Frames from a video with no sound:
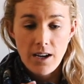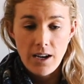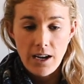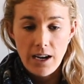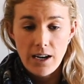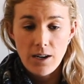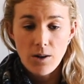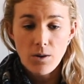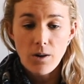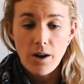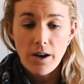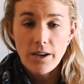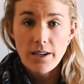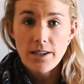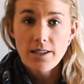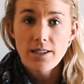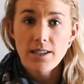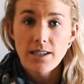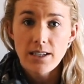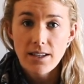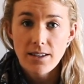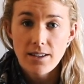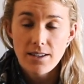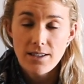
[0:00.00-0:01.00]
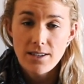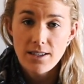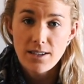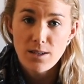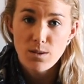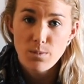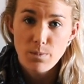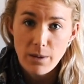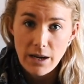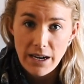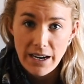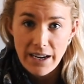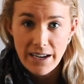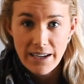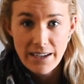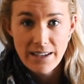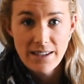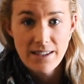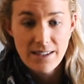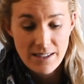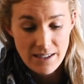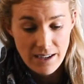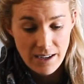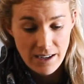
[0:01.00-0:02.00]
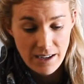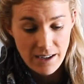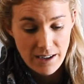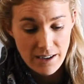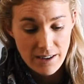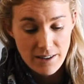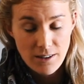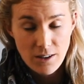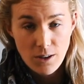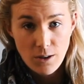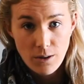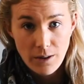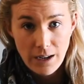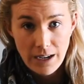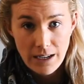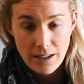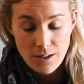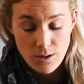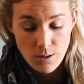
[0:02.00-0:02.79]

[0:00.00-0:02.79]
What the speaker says: In all honesty, this is Blair's new head